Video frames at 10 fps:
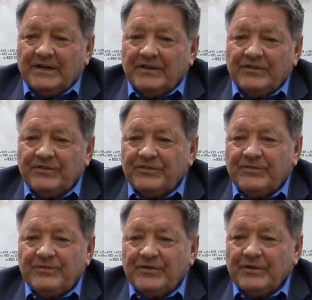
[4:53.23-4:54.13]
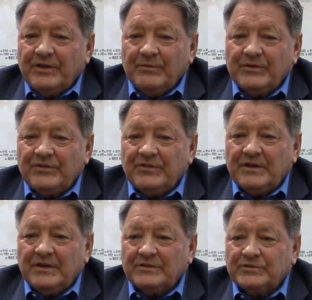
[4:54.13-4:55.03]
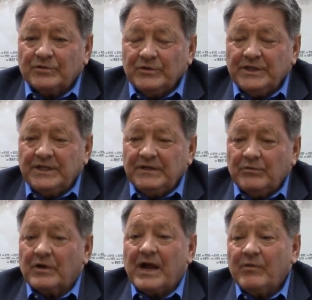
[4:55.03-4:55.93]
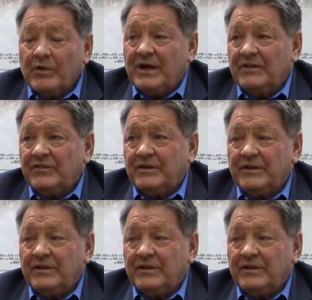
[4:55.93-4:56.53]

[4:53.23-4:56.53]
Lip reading: So it was truly where I was.